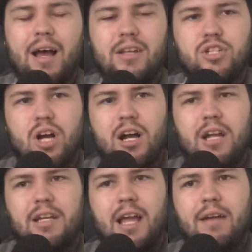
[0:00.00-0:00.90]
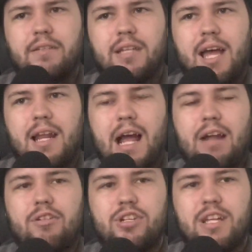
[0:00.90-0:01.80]
John, having that
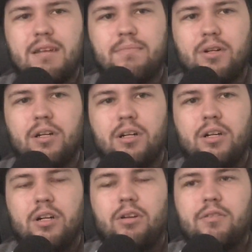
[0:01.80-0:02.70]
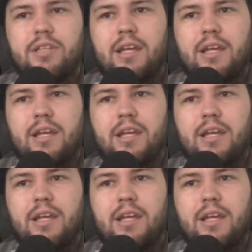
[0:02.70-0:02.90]
Irish temper, was